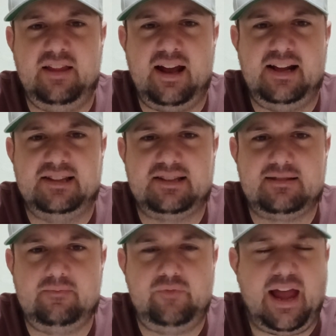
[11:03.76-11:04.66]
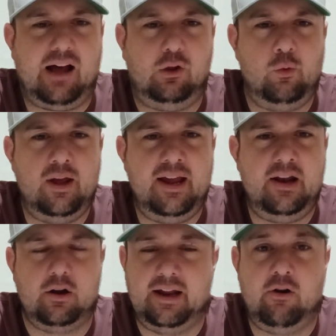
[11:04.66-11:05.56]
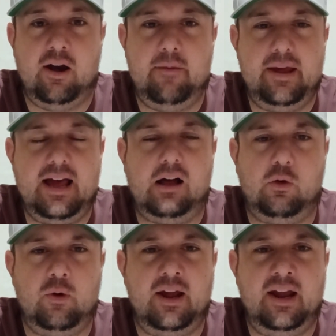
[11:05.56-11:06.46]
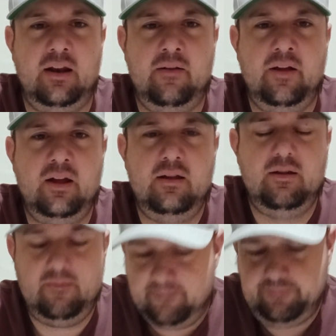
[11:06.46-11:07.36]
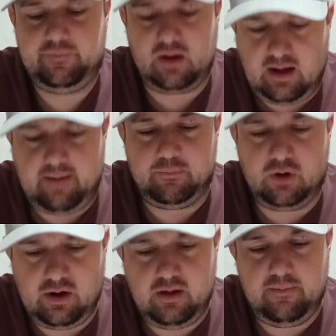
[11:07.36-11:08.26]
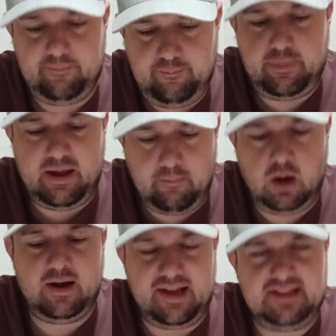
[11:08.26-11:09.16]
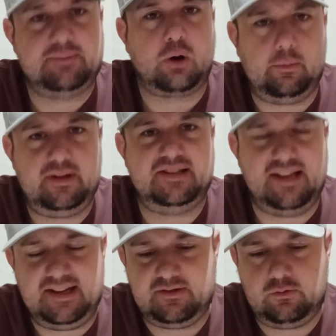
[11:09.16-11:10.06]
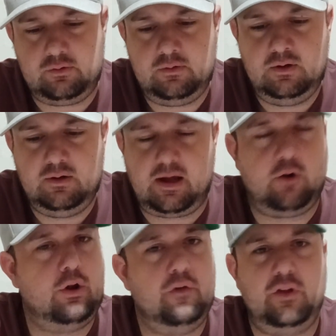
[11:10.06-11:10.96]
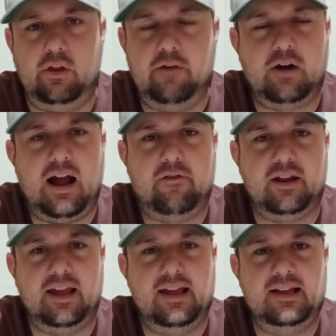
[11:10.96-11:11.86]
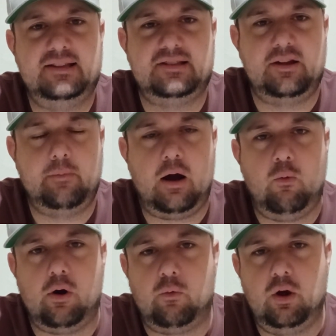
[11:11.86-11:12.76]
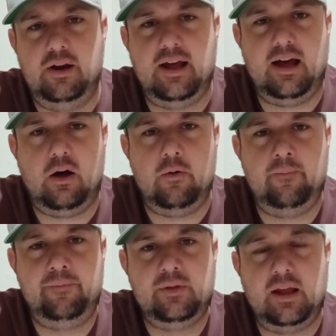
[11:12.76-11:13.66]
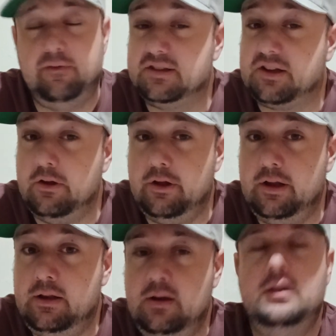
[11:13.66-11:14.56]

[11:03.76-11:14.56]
that it's Halloween or getting ready to be Halloween, I'm going to bet money it's probably seasonal. I don't know if they'll ever have it again, so you might want to run down, if it's good,